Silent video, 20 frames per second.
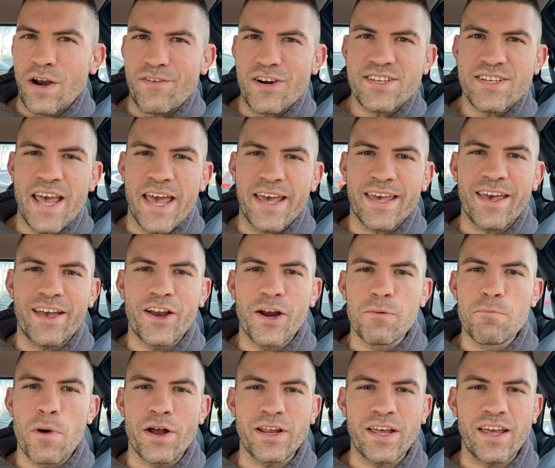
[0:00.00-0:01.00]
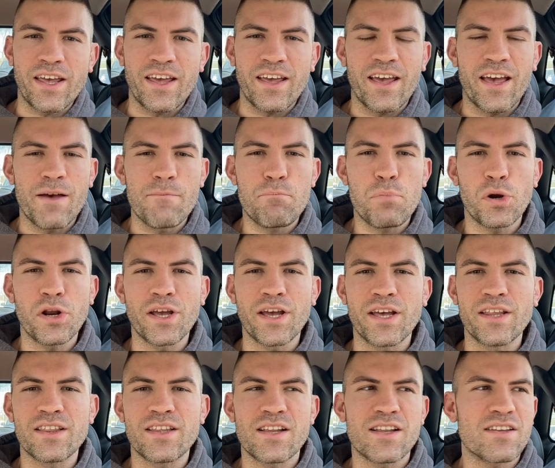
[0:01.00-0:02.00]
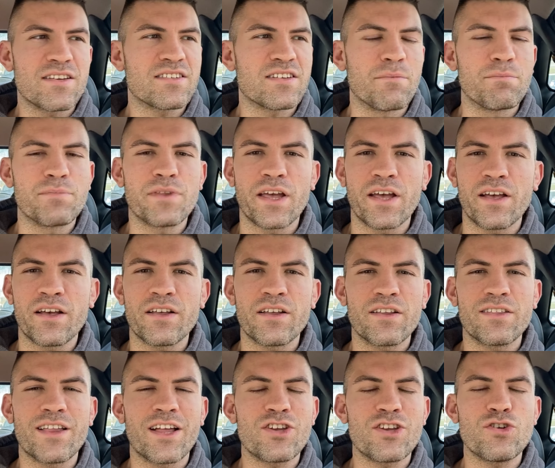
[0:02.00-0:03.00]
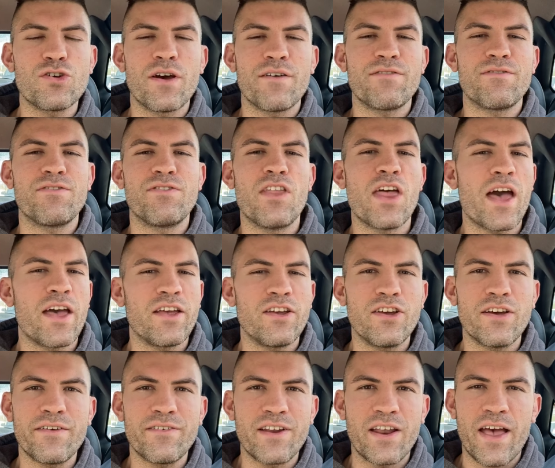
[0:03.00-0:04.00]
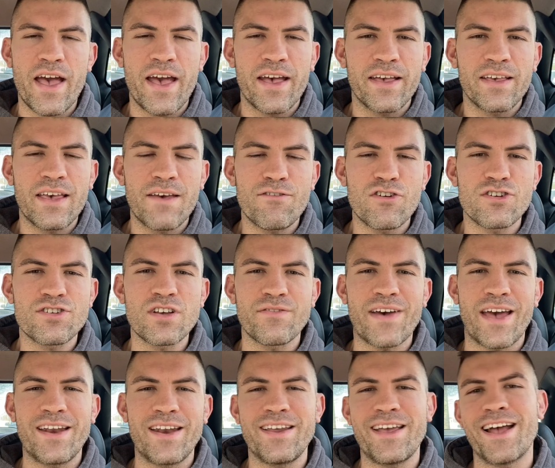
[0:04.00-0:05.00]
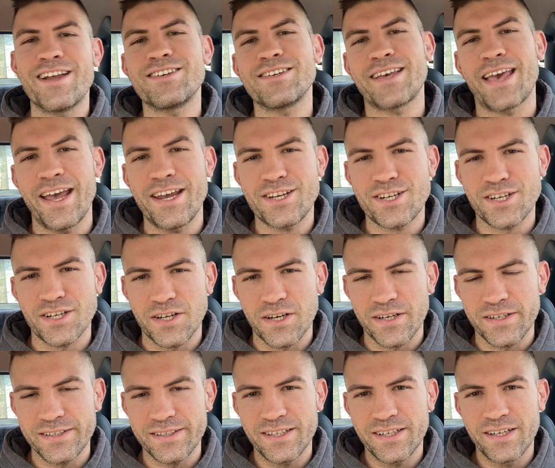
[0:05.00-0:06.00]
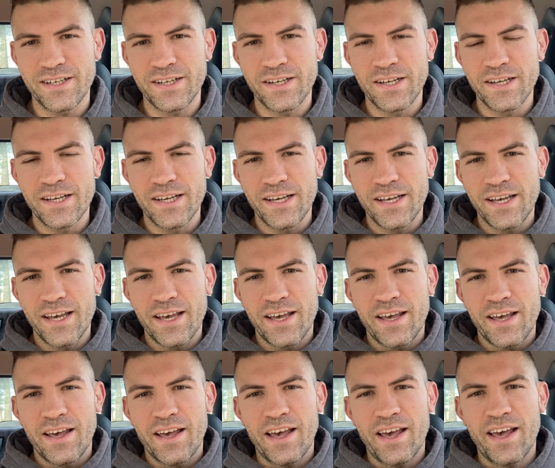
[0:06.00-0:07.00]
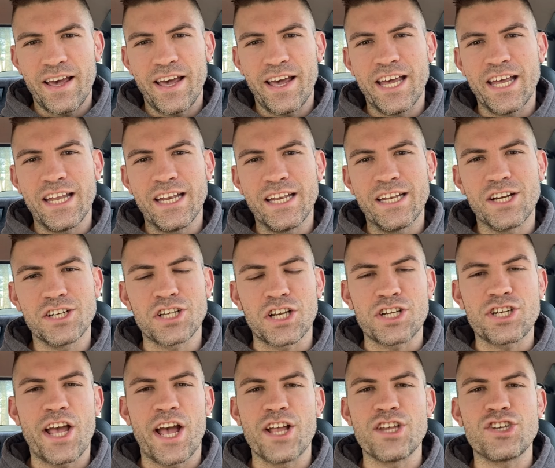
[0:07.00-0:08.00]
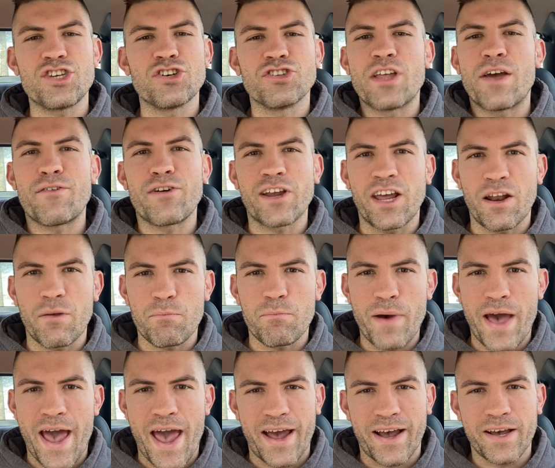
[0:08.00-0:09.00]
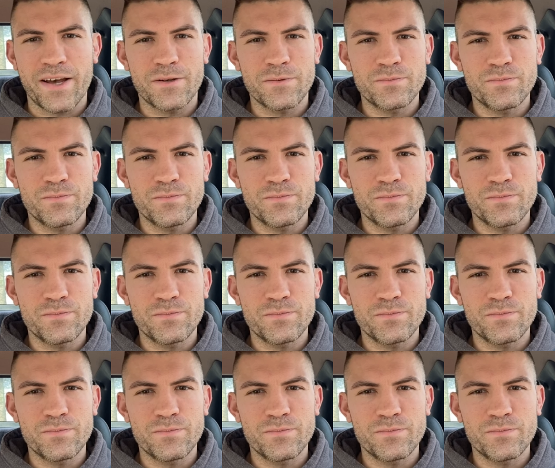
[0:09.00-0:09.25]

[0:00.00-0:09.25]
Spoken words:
taking your money and putting into something that you haven't given yourself any education on, and there's a chance you'll never get it back.